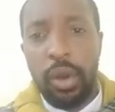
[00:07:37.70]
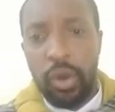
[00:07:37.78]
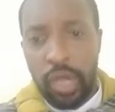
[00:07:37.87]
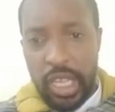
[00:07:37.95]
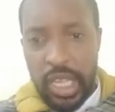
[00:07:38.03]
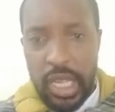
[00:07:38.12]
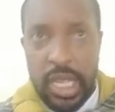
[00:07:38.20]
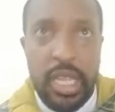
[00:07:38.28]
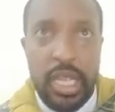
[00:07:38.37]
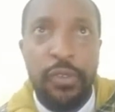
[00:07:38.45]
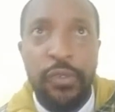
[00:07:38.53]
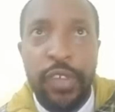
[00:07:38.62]

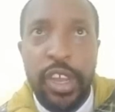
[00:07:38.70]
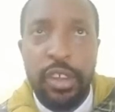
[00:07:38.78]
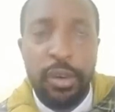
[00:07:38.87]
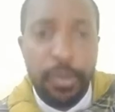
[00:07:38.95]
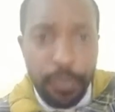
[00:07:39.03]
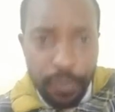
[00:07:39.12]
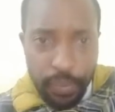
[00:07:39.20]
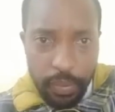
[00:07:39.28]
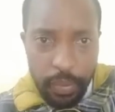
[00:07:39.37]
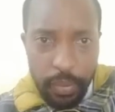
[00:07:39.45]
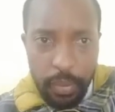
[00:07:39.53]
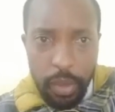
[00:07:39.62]
this video,
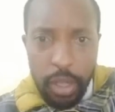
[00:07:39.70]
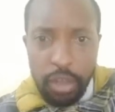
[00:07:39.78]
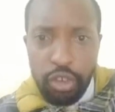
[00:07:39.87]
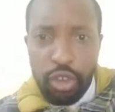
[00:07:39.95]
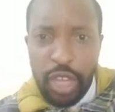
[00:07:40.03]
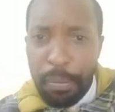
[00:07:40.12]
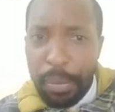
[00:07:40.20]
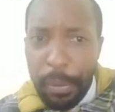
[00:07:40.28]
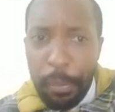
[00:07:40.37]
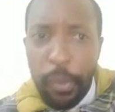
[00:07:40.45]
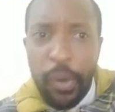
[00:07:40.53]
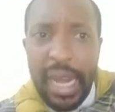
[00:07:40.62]
so that
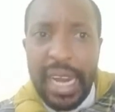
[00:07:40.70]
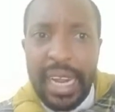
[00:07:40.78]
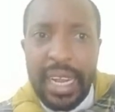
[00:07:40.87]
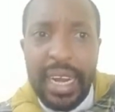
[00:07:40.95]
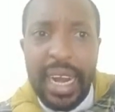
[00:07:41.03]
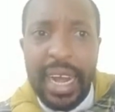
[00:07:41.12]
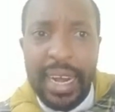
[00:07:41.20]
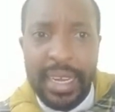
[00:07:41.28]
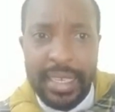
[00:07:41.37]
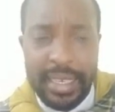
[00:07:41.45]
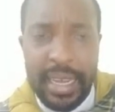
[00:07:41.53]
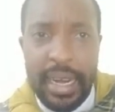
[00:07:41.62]
people can then
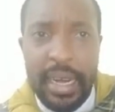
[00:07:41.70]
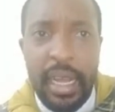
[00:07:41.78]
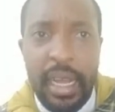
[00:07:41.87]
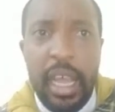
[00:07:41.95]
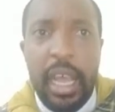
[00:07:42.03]
understand